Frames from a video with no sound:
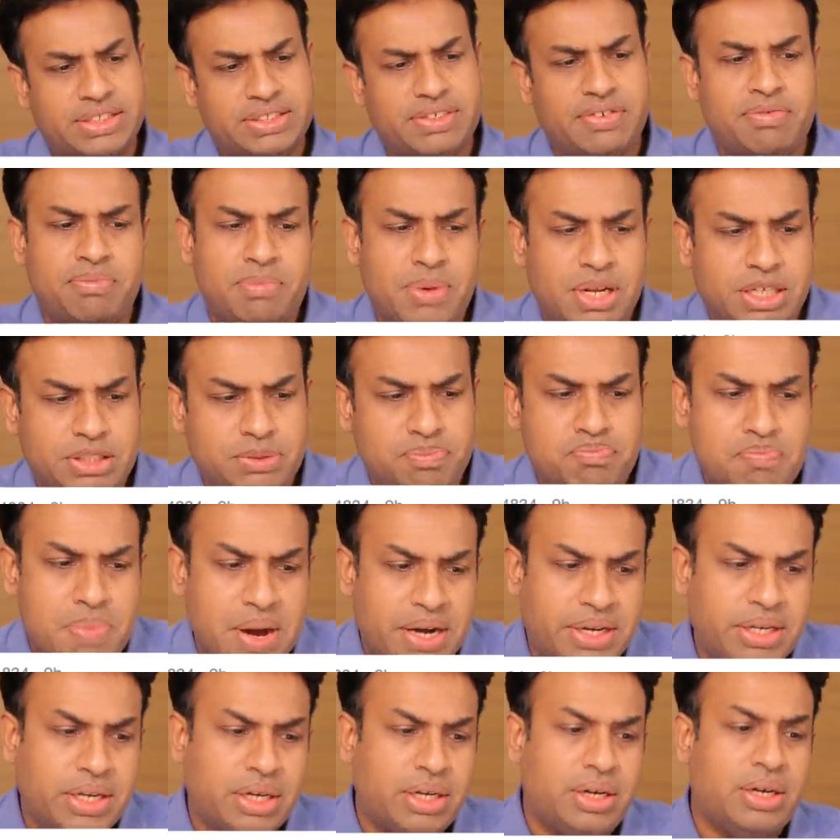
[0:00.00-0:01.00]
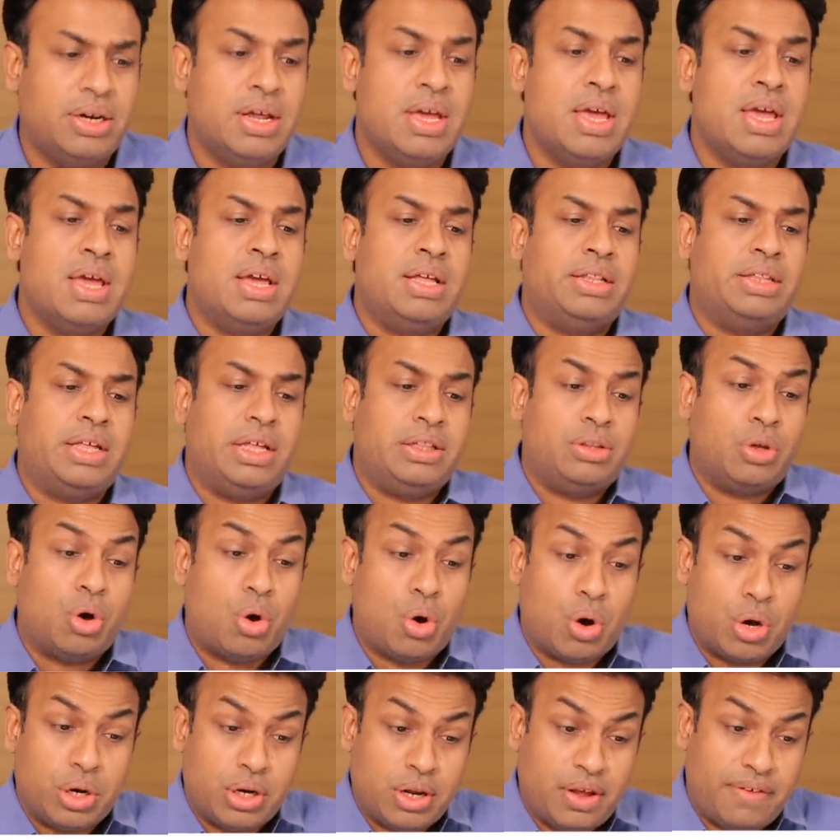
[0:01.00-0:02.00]
7 Plus better than the
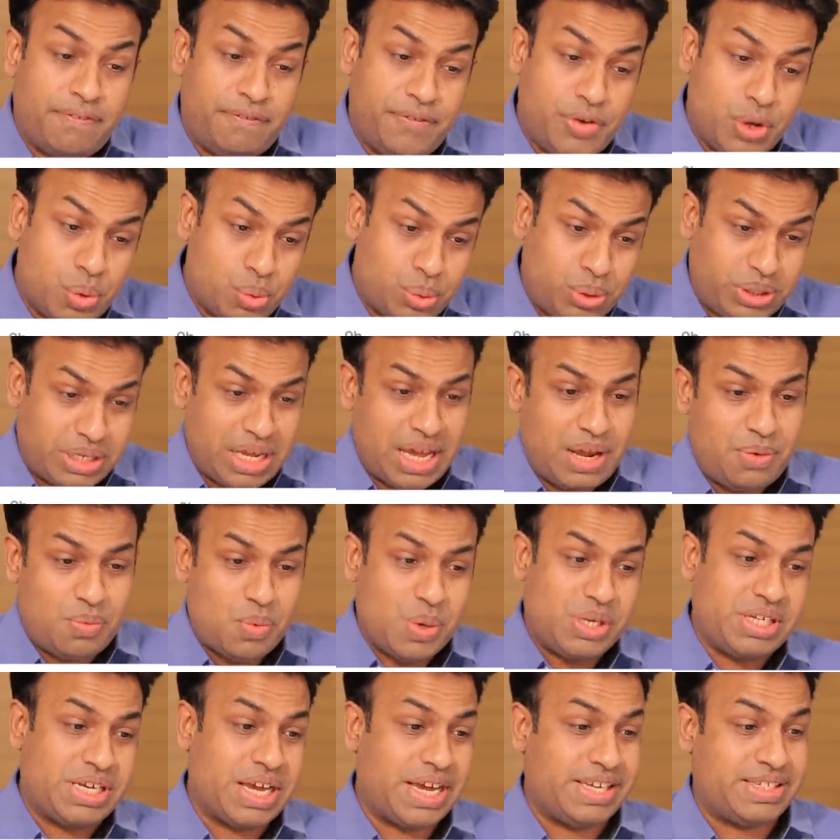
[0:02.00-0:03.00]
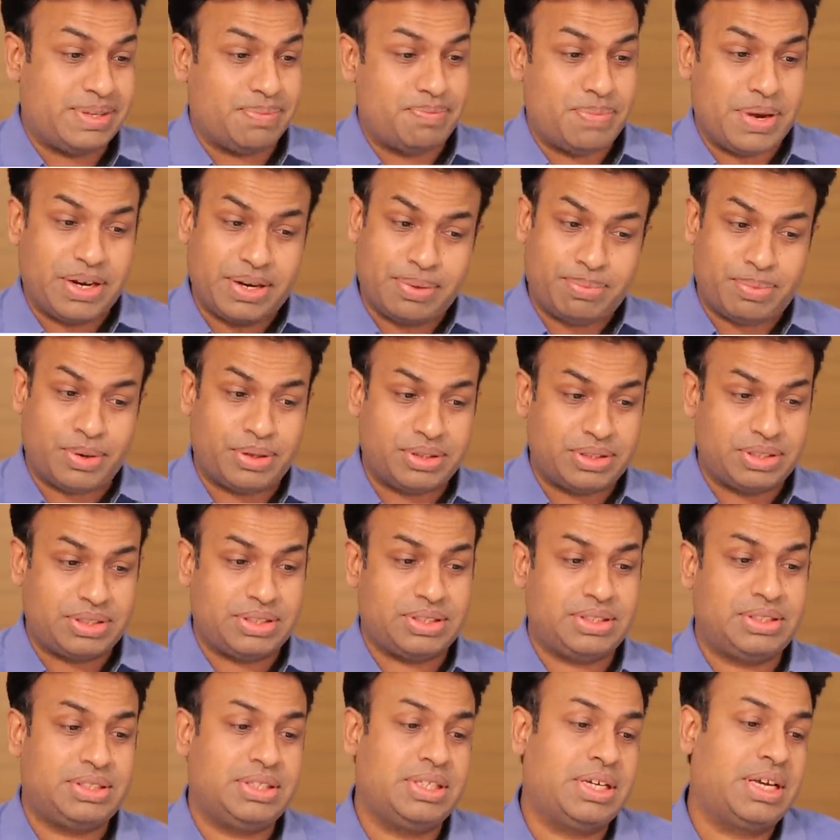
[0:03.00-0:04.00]
Honor View 10, which has a better
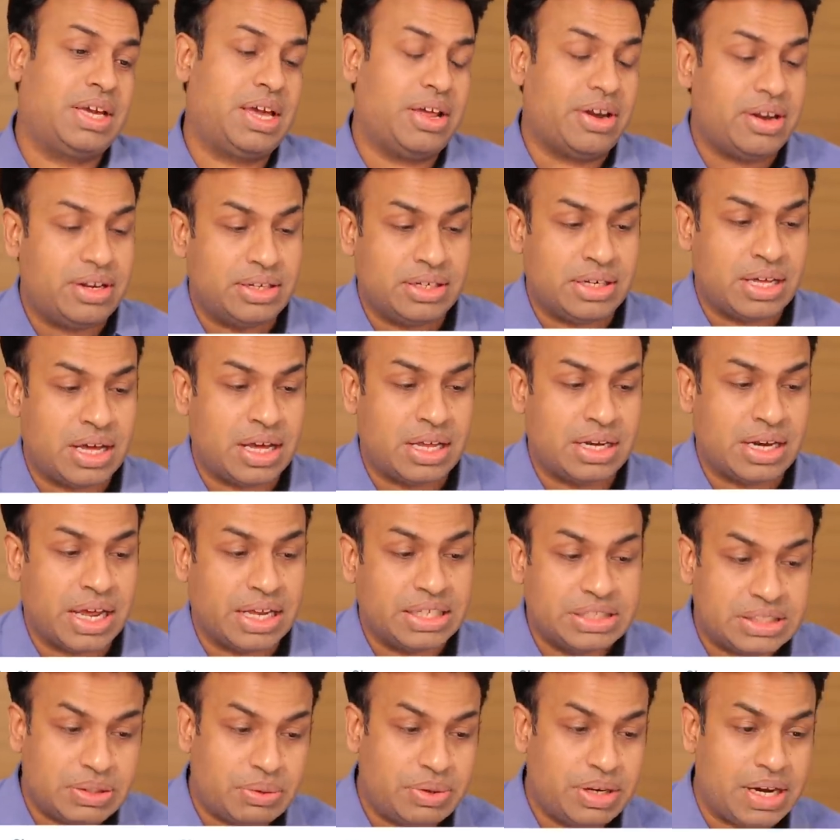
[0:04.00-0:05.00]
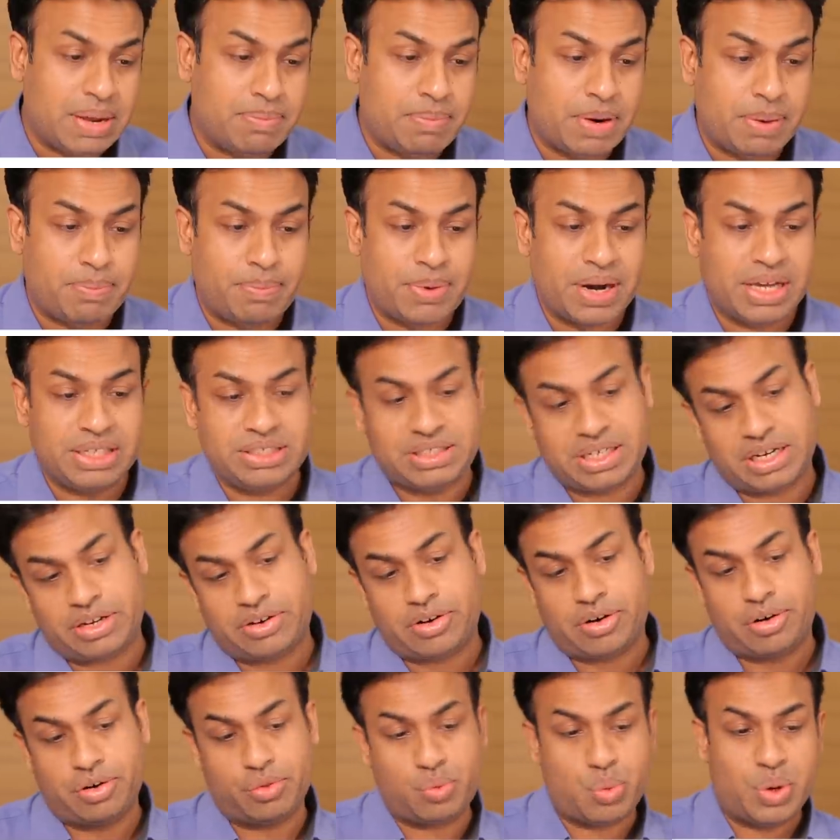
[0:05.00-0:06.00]
processor than the current 970 but priced
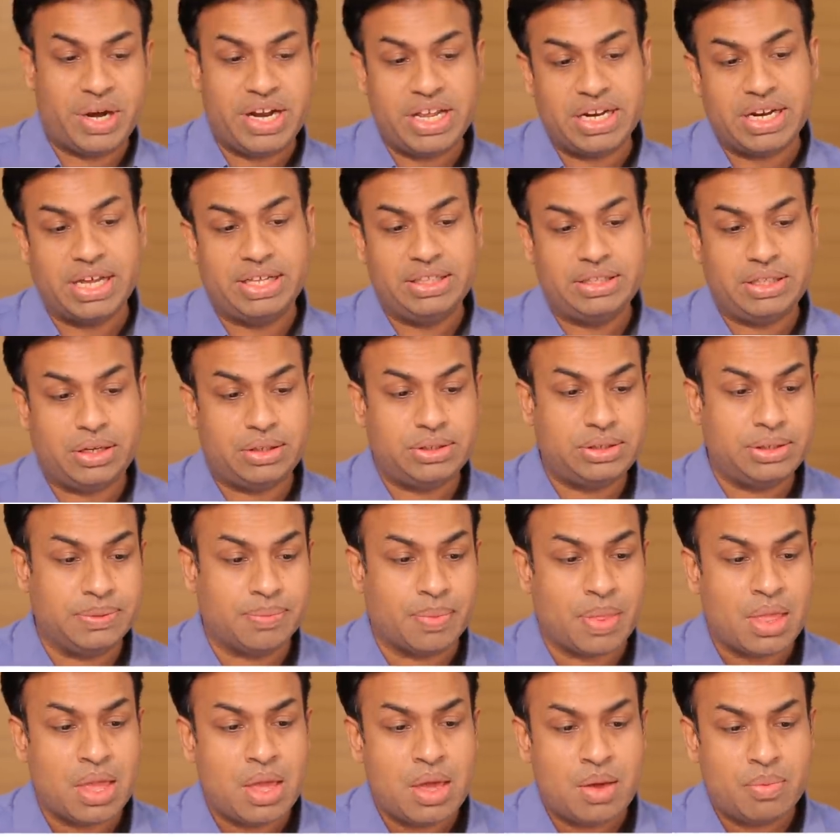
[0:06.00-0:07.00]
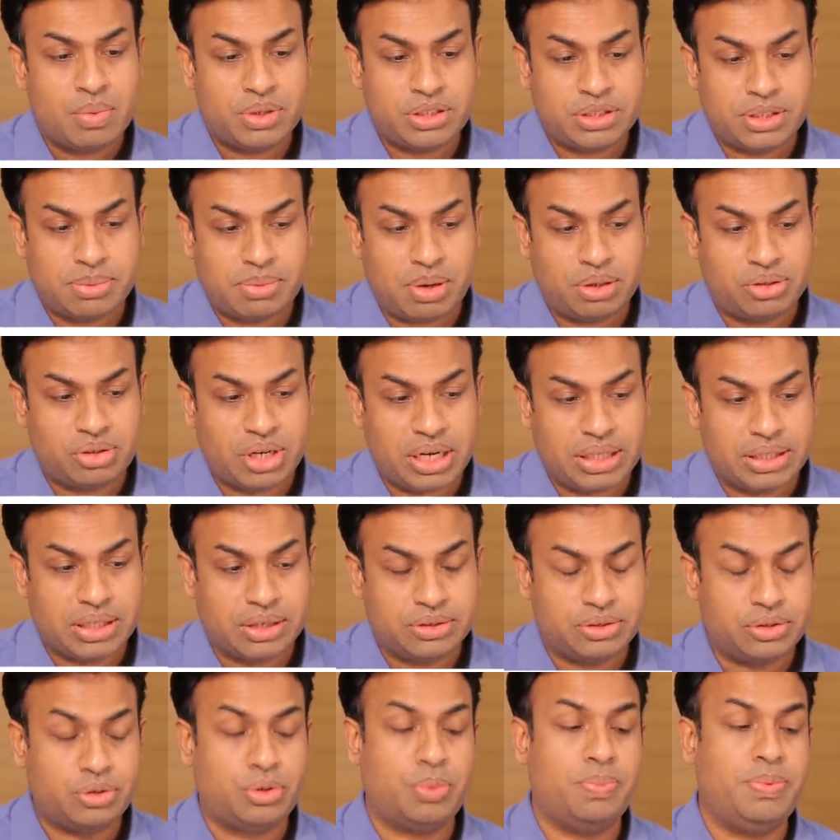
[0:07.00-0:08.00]
at around 29,000, which is about
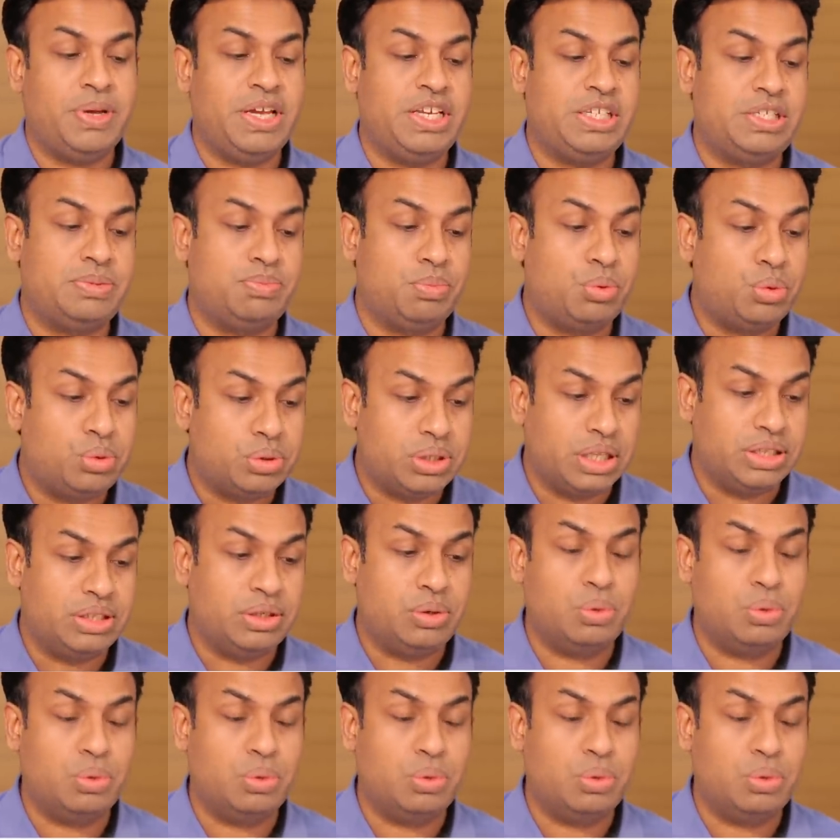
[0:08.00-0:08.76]
3,000 rupees more than